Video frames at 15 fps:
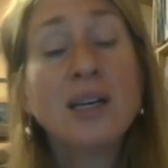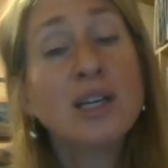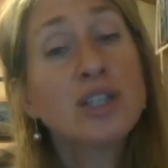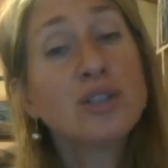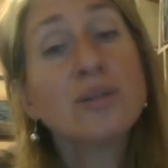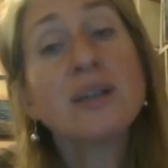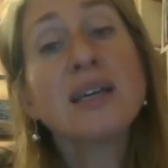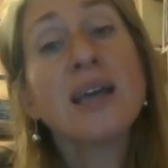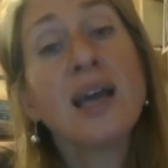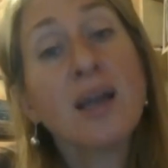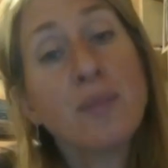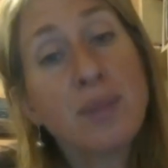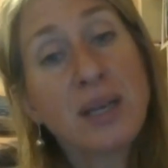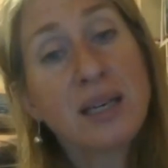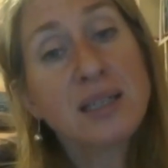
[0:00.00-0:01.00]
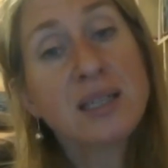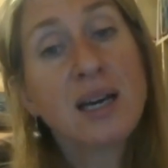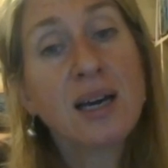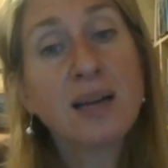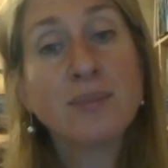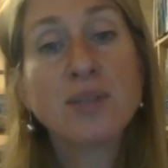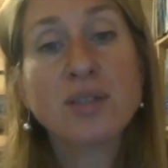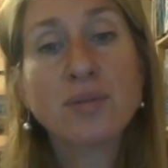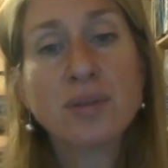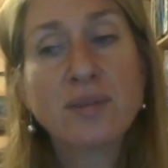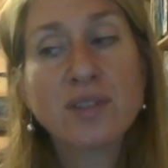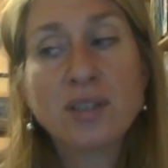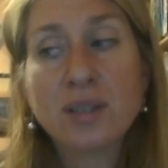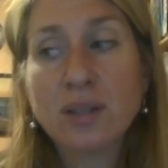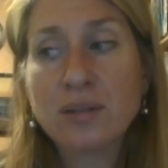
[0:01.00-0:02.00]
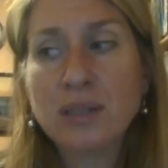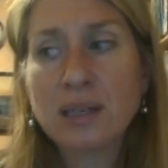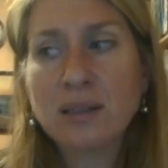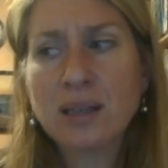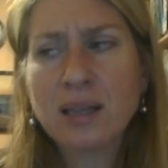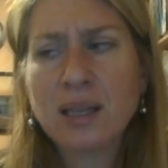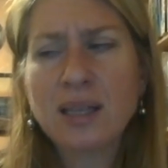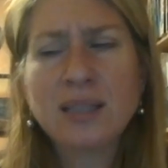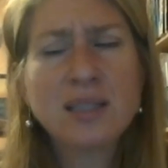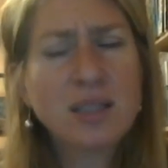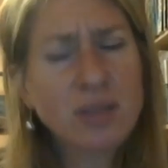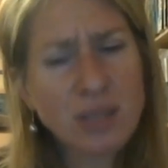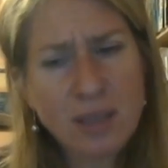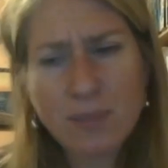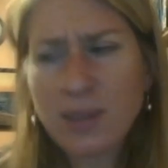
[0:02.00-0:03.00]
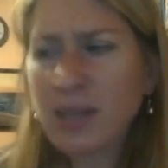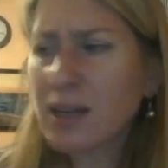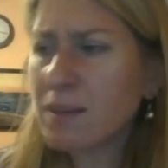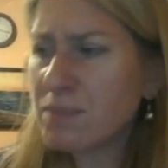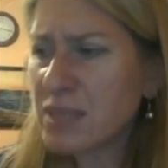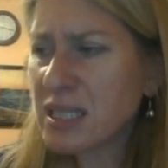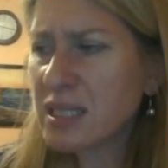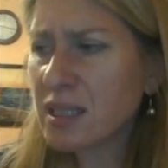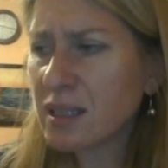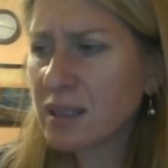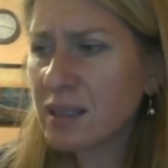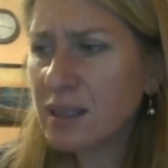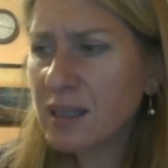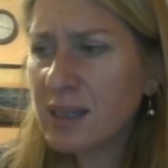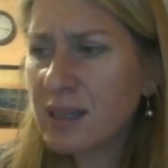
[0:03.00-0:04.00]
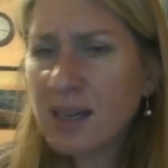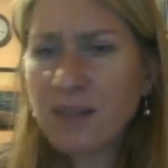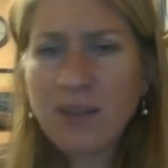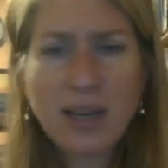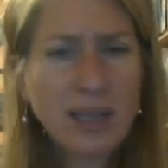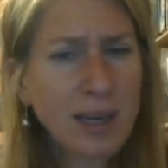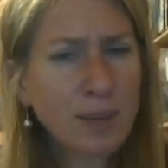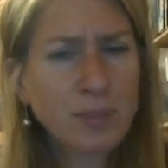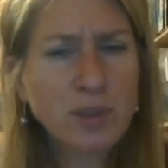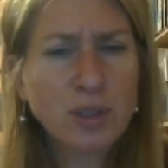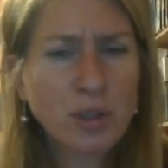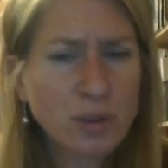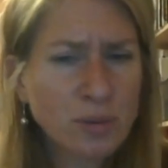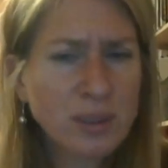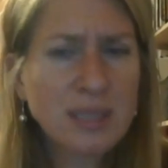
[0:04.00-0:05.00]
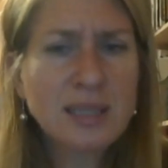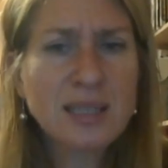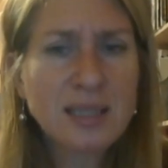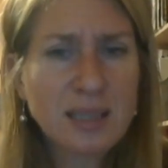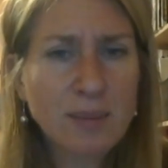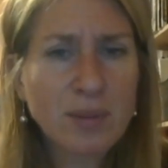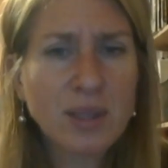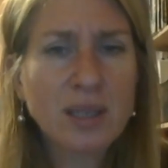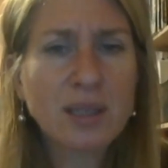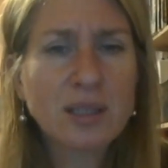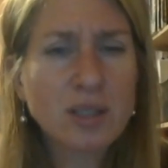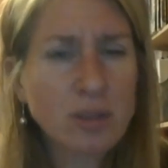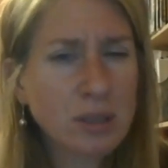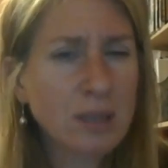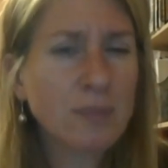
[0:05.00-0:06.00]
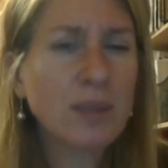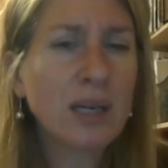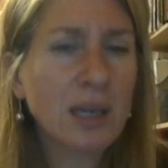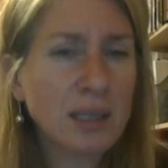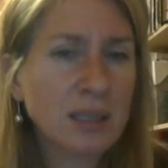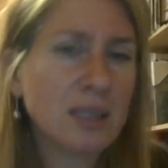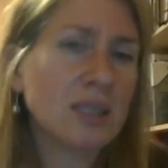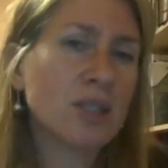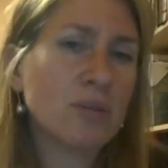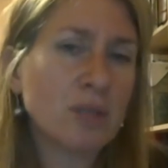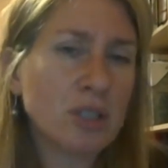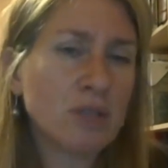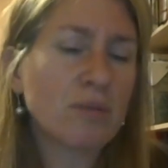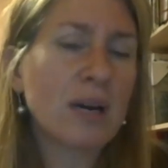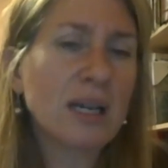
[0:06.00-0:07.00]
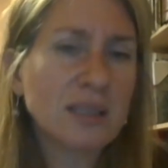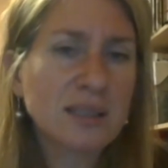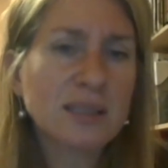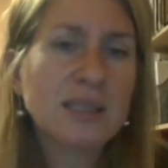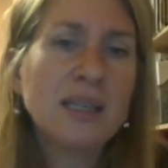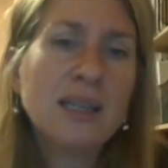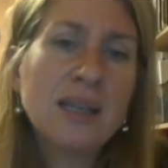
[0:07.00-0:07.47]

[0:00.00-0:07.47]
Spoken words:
So it can be a time to sort of slow down and think, is there something I'm missing? Have I not tuned into something? Is there something I need to address?